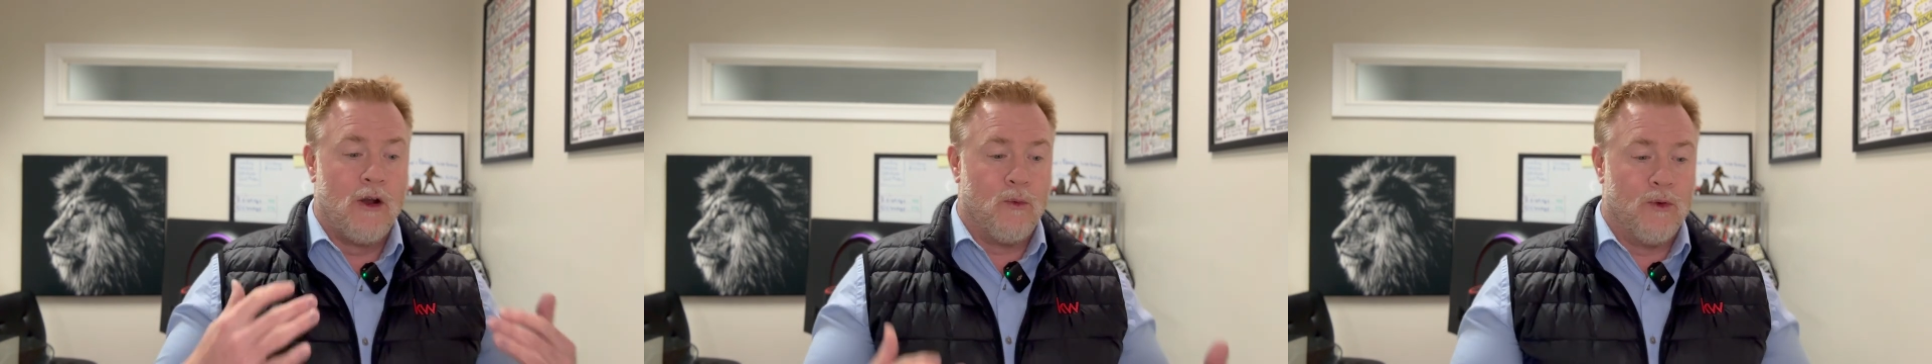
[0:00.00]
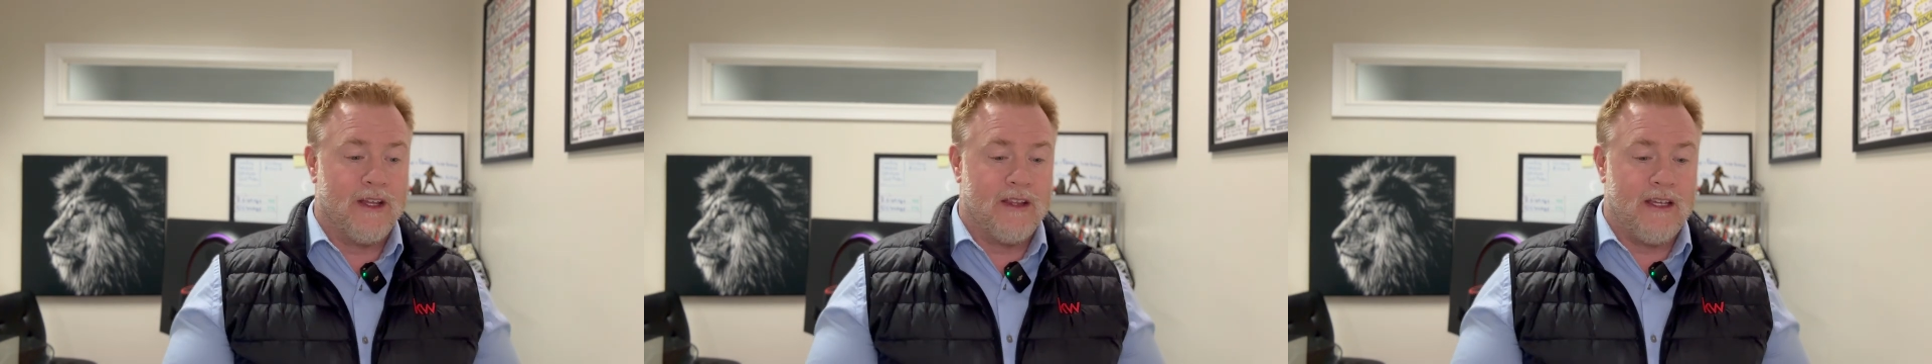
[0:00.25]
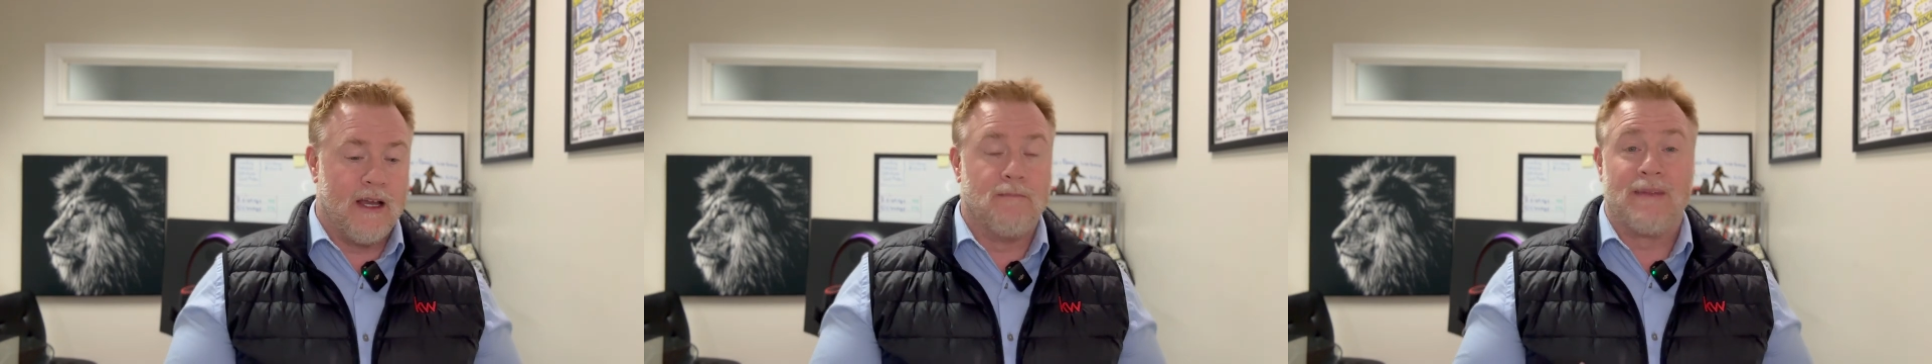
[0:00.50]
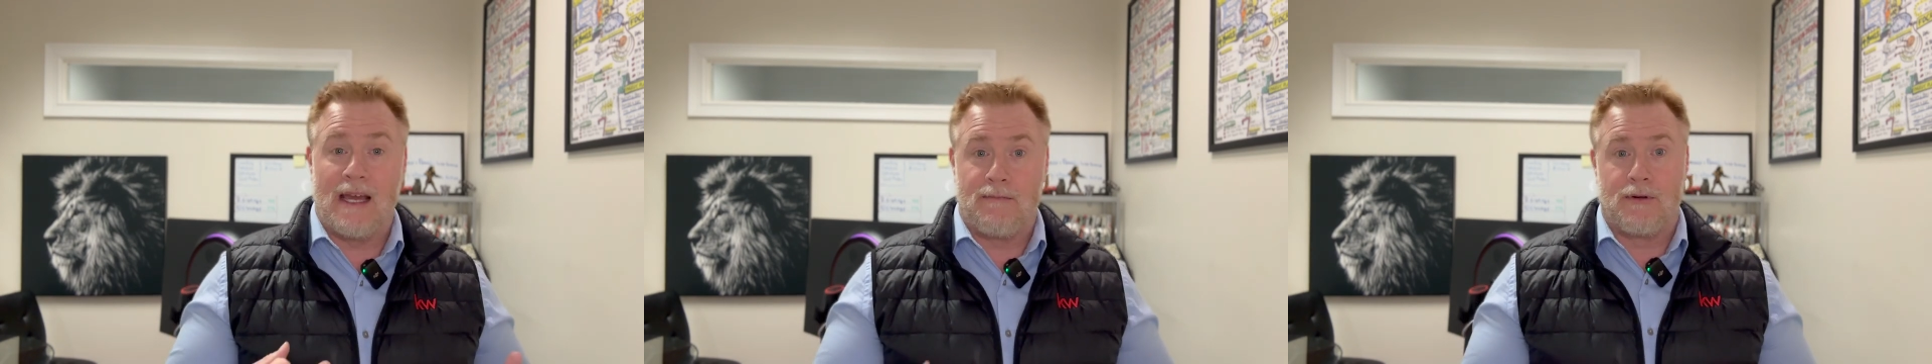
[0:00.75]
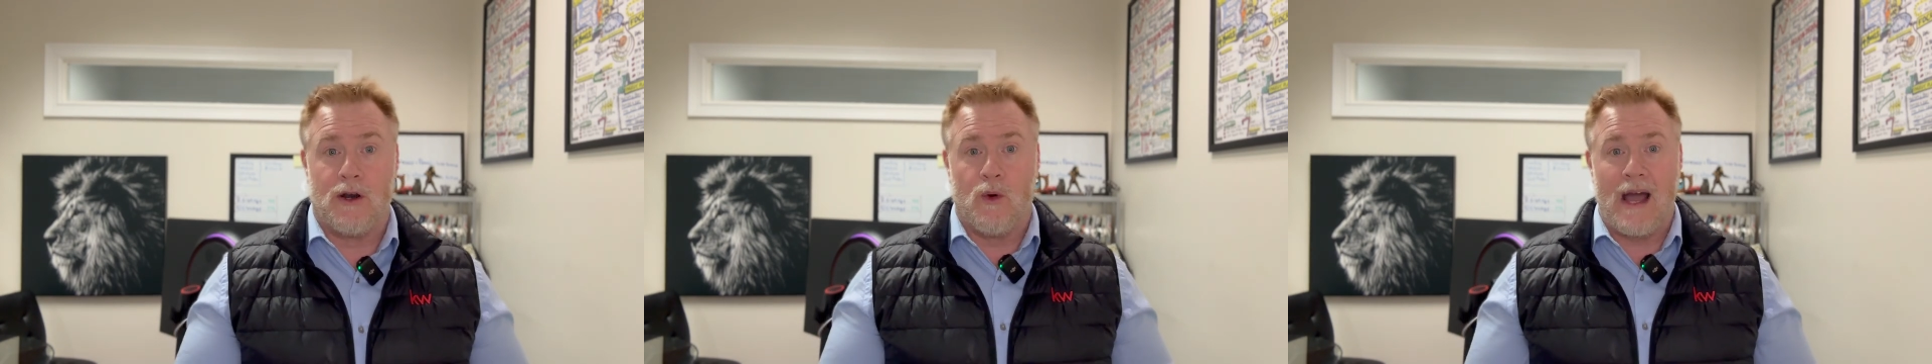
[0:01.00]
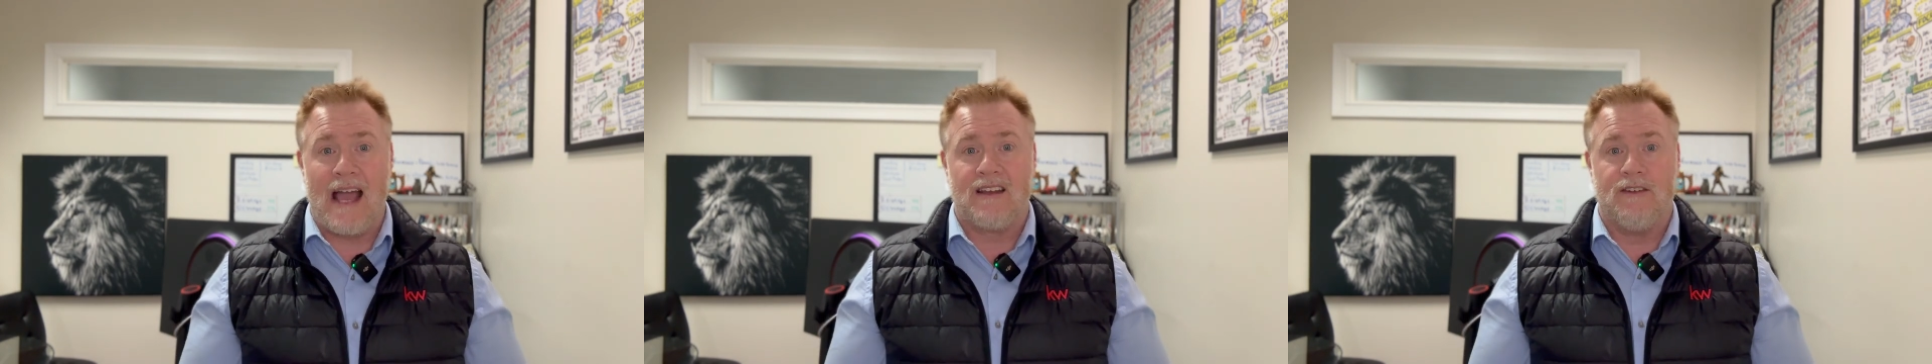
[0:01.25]
really get
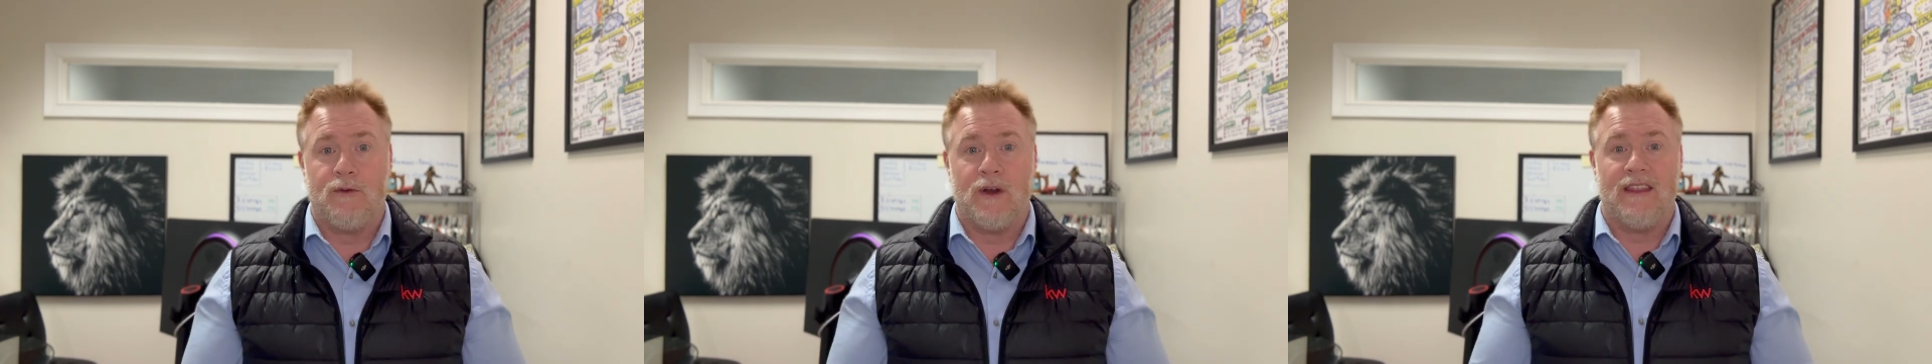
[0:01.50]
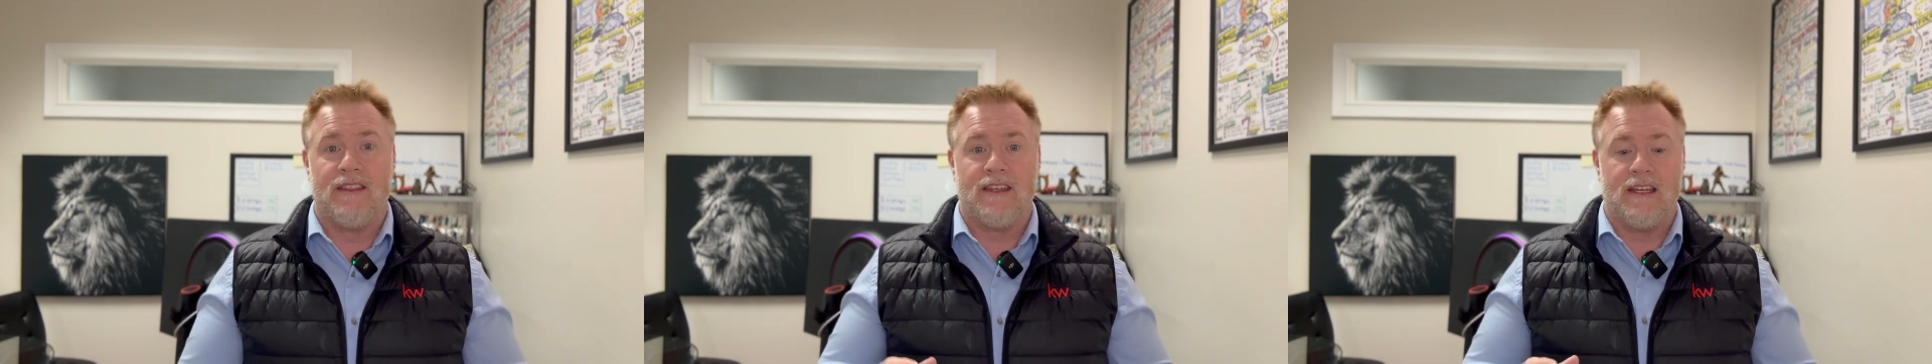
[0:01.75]
proactive with,